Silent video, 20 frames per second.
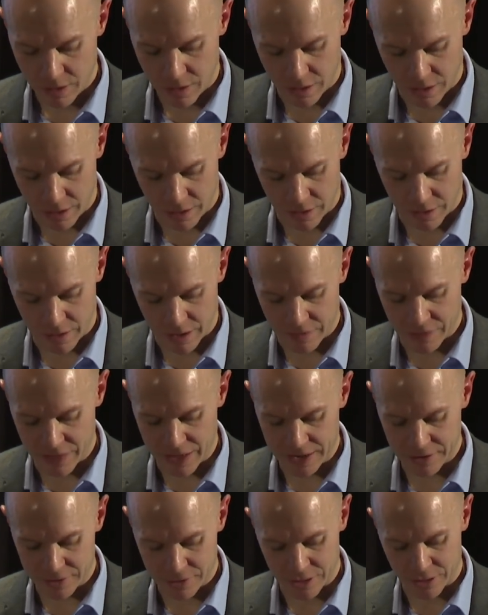And
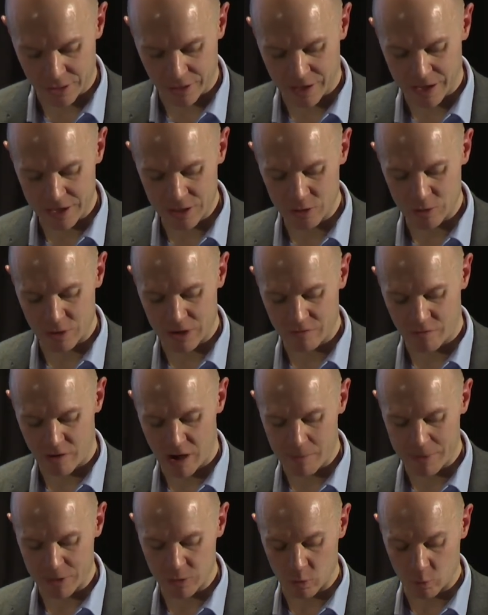then societal and
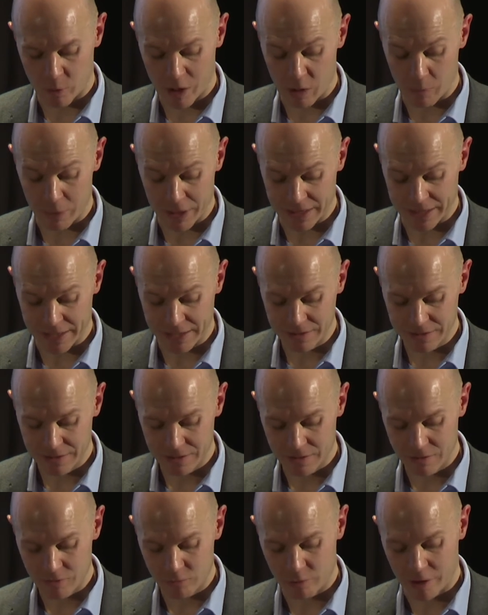environmental well-being.
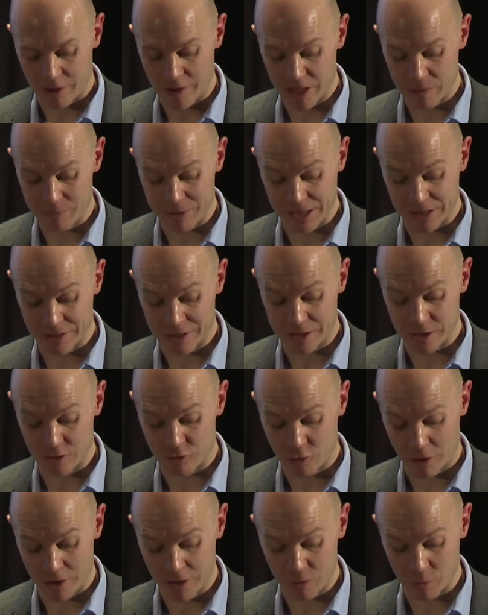For AI to be considered
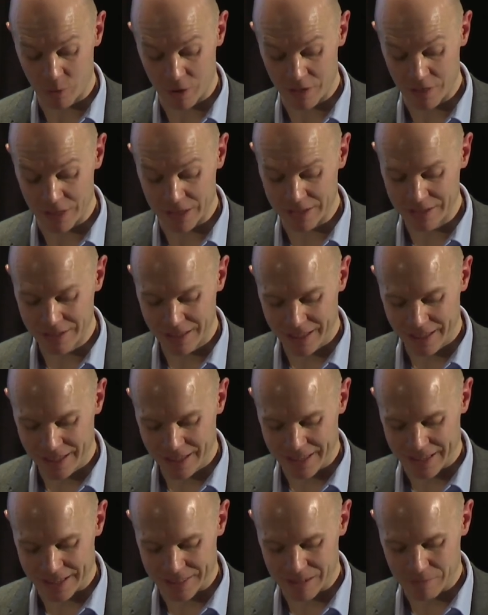trustworthy,
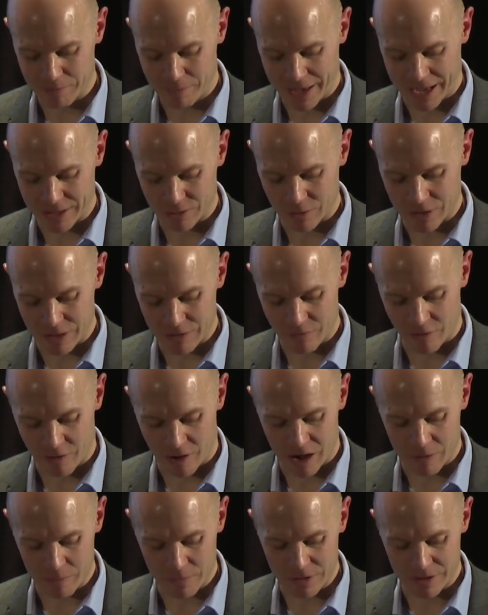its impact on the
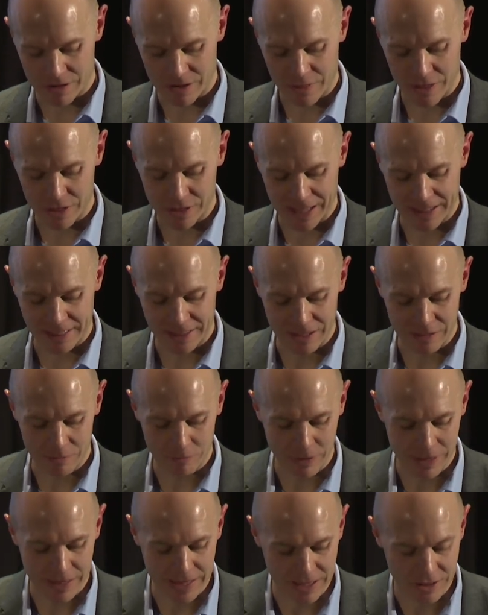environment and other sentient
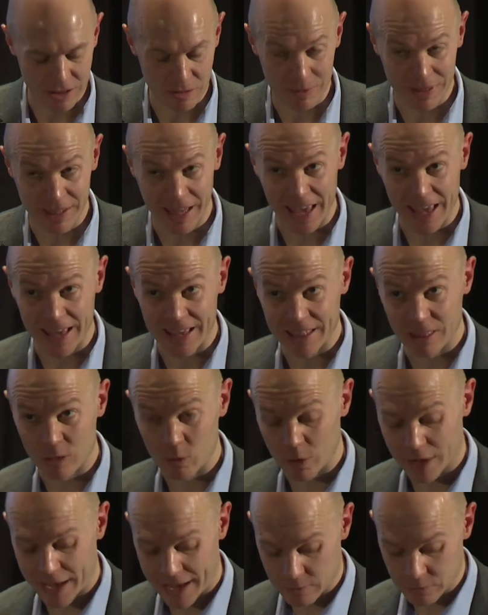beings should be taken into
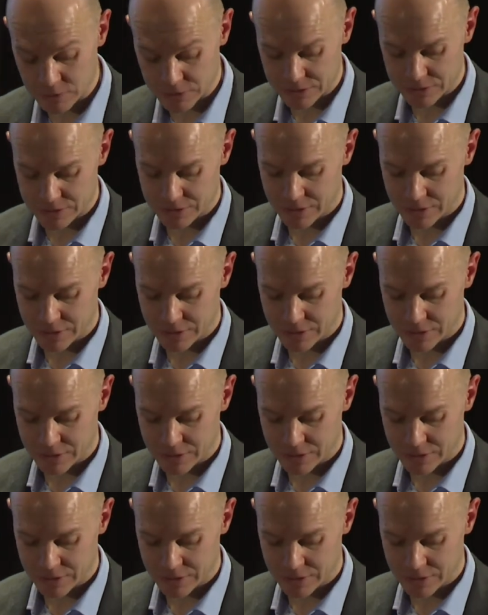account.